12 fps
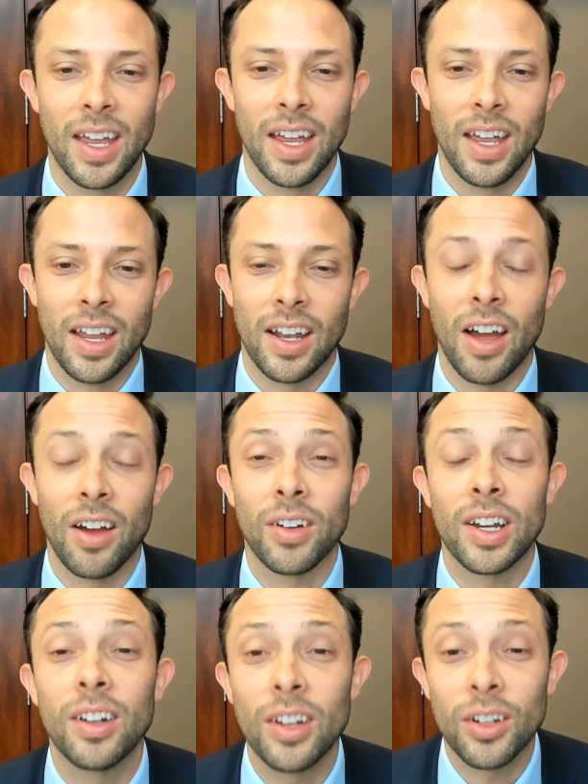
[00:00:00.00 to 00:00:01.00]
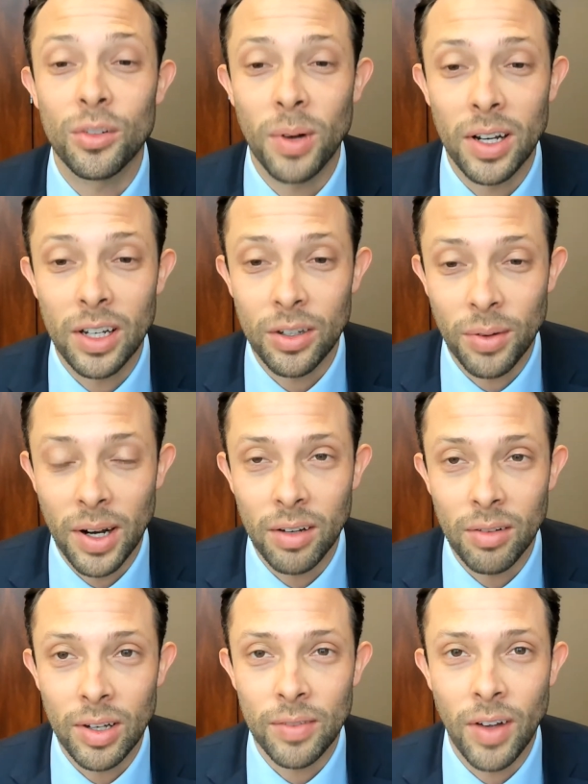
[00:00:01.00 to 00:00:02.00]
Now, here in 2020,
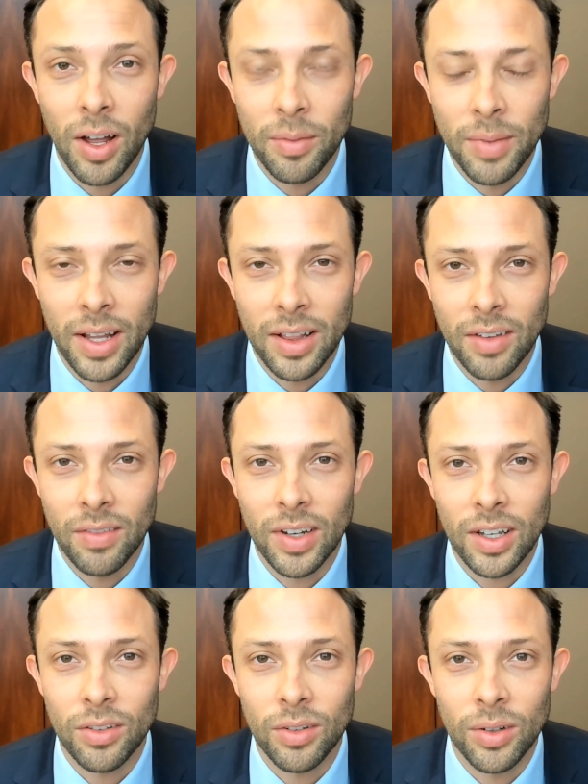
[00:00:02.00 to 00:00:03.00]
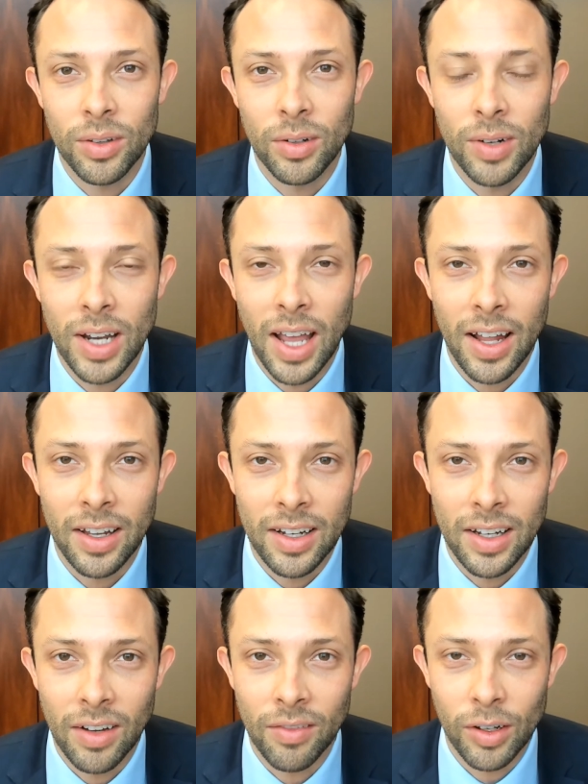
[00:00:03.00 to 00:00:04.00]
we've all been living through the
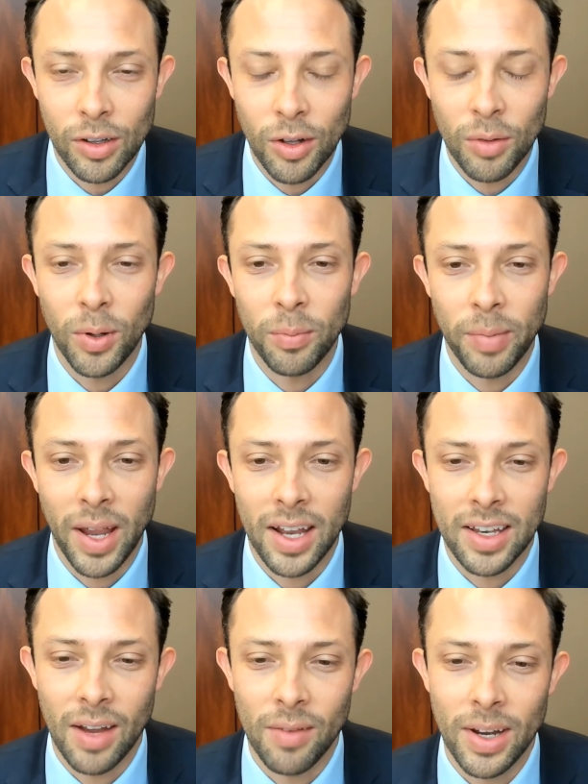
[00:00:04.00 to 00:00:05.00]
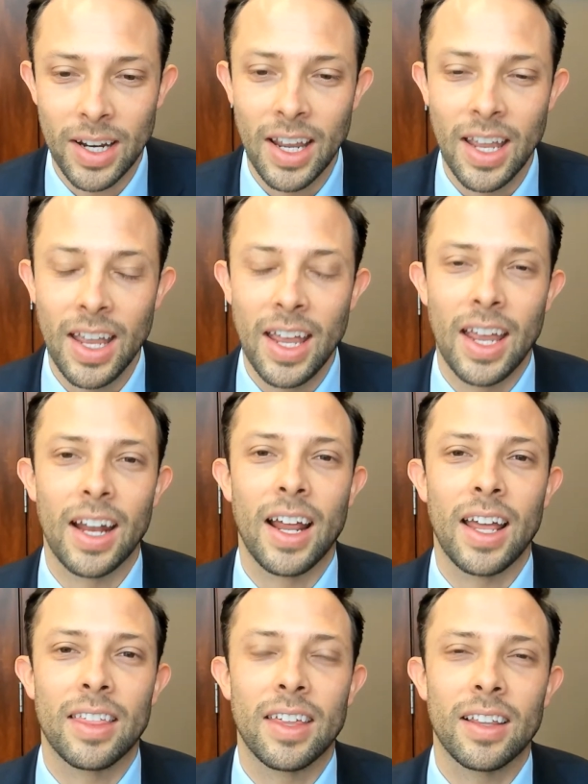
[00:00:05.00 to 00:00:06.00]
reality of a global pandemic, and I
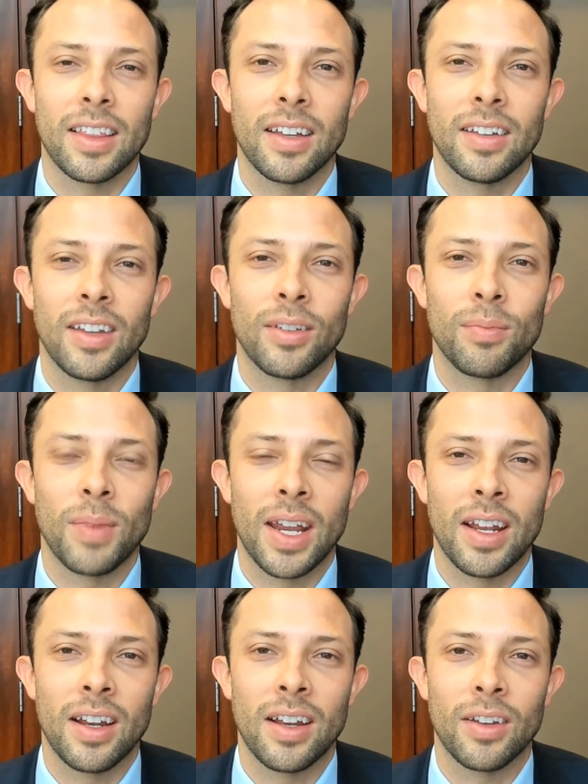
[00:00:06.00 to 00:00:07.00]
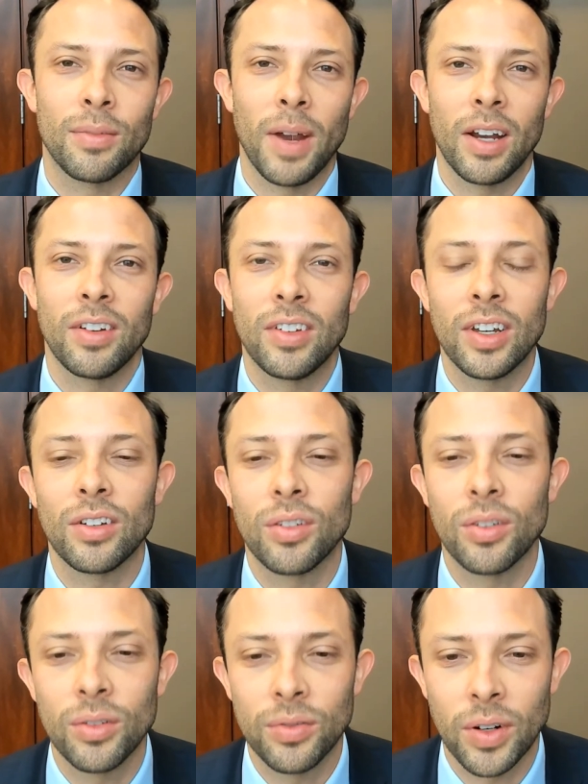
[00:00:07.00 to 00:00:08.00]
think this has made it especially
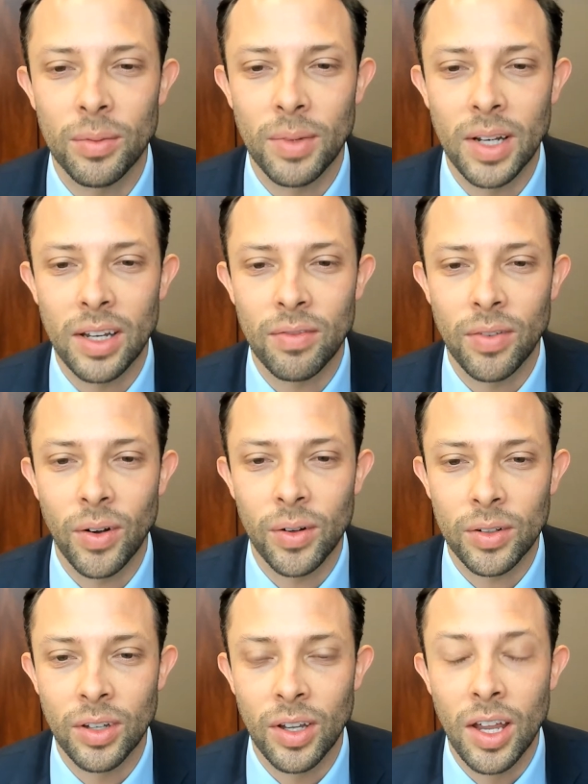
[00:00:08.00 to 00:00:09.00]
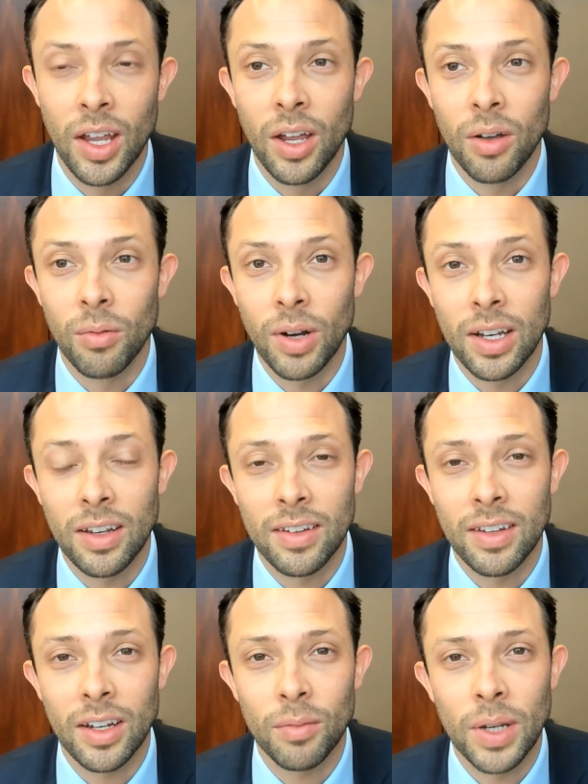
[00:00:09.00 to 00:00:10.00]
true for many folks,
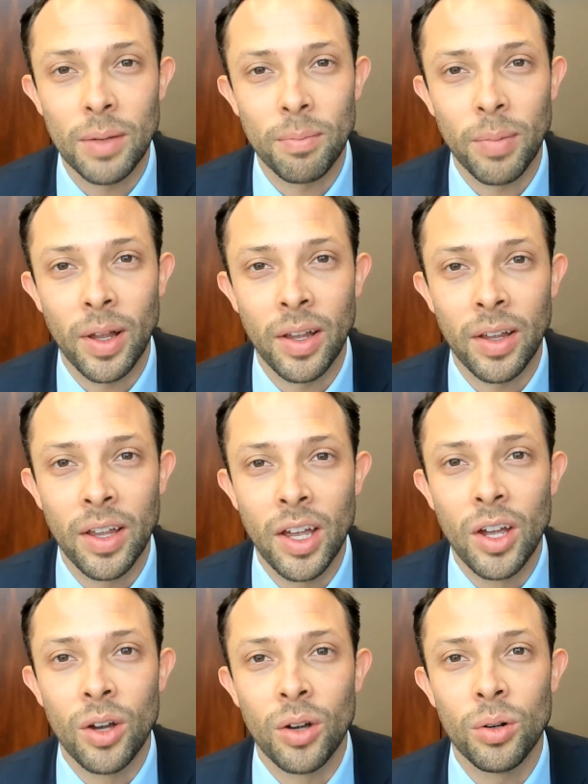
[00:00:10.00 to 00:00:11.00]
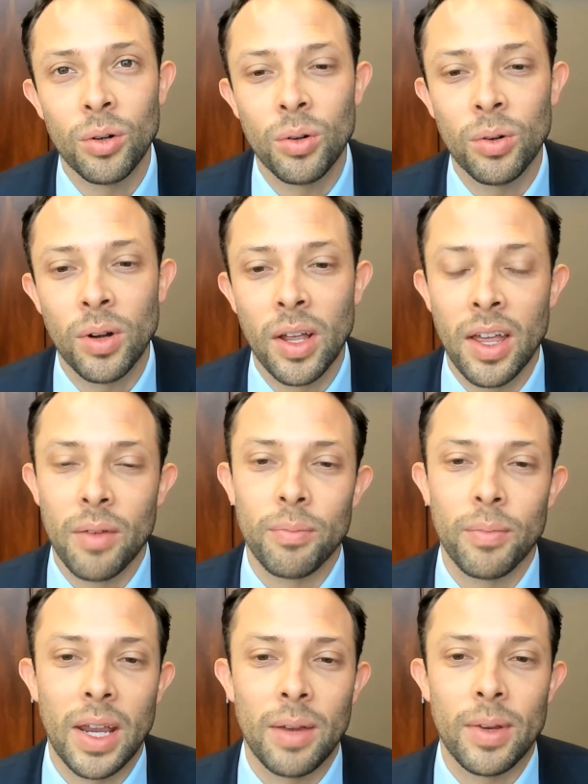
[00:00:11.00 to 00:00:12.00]
witnessing people who
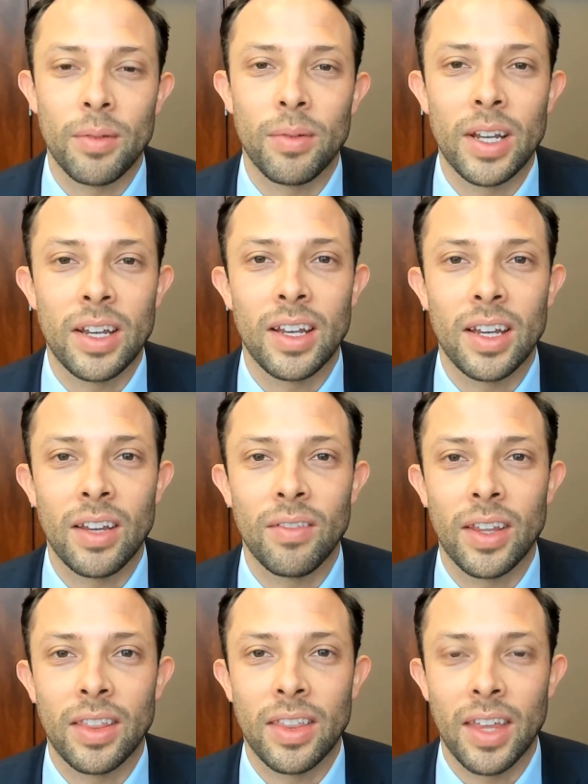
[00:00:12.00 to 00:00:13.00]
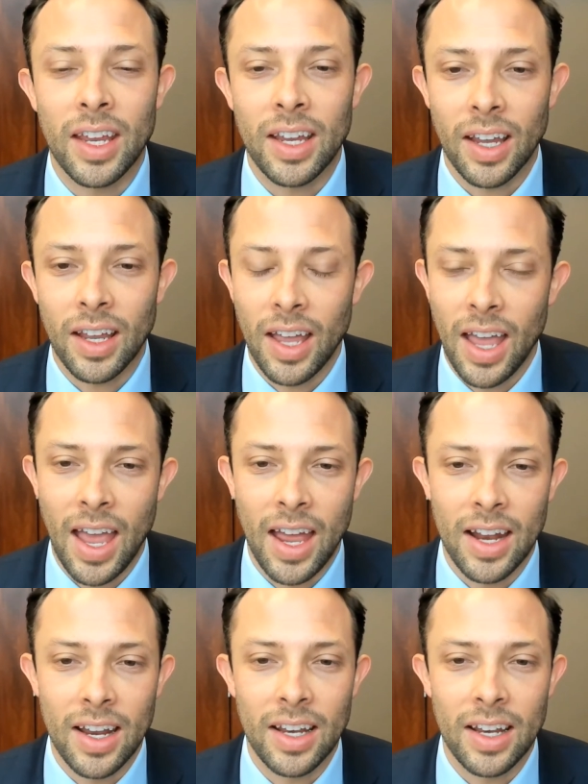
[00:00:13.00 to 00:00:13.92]
maybe we didn't even think had any